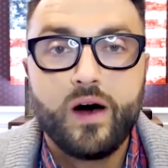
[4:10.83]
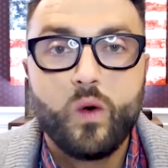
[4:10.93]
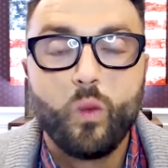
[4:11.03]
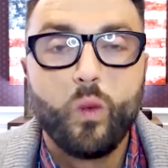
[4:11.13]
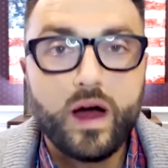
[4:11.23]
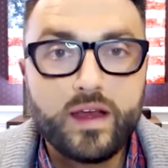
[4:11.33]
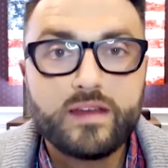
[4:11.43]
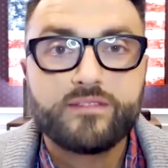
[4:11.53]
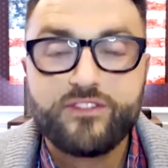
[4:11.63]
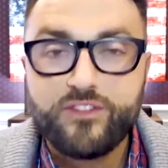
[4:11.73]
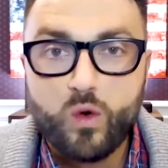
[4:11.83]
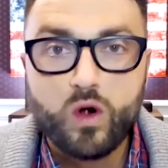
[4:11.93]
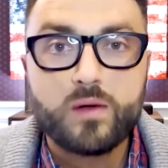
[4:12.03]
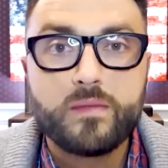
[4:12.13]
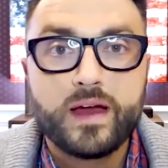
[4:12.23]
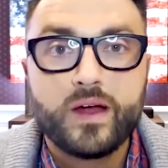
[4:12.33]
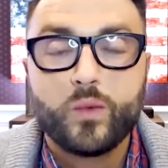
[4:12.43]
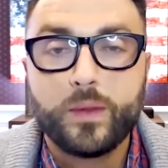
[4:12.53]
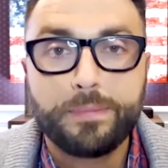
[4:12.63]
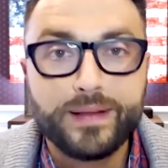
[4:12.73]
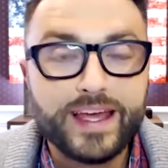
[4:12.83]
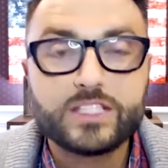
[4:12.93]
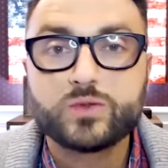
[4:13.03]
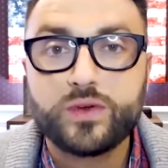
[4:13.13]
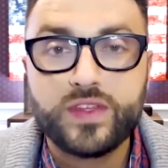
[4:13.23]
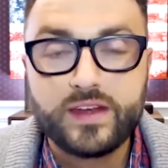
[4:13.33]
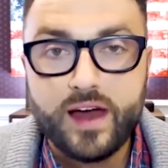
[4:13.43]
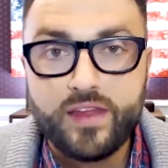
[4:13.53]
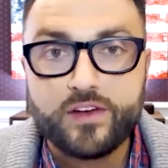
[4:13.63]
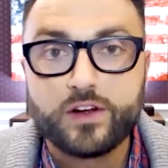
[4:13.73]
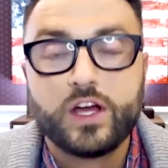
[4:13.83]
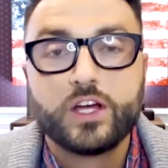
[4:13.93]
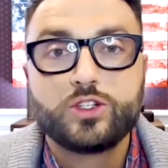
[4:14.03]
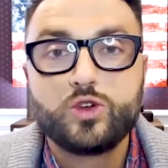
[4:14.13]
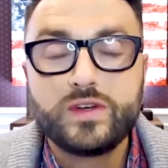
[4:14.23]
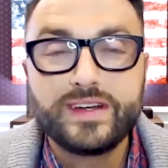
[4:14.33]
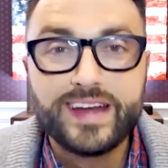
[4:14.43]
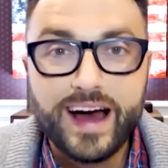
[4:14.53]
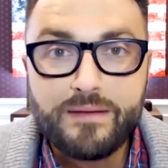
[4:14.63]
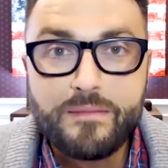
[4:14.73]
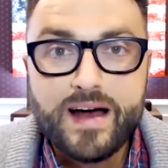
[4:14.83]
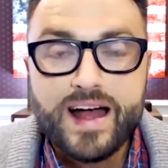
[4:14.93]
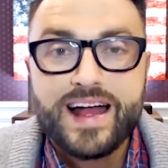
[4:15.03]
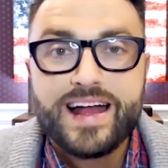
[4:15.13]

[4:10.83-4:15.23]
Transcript: one form replaced with another to numb